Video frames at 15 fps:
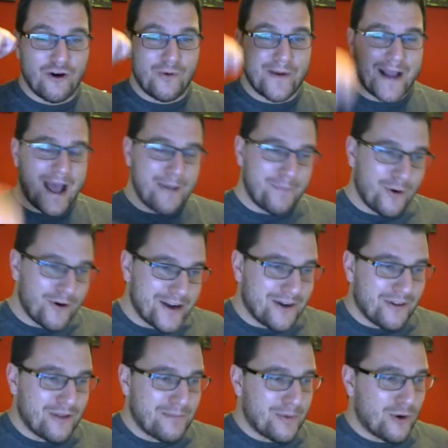we get a point on
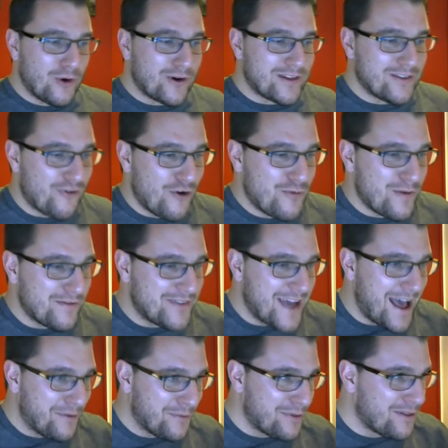the board in the group of
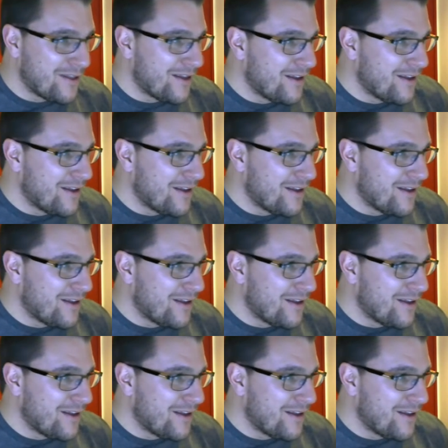depth.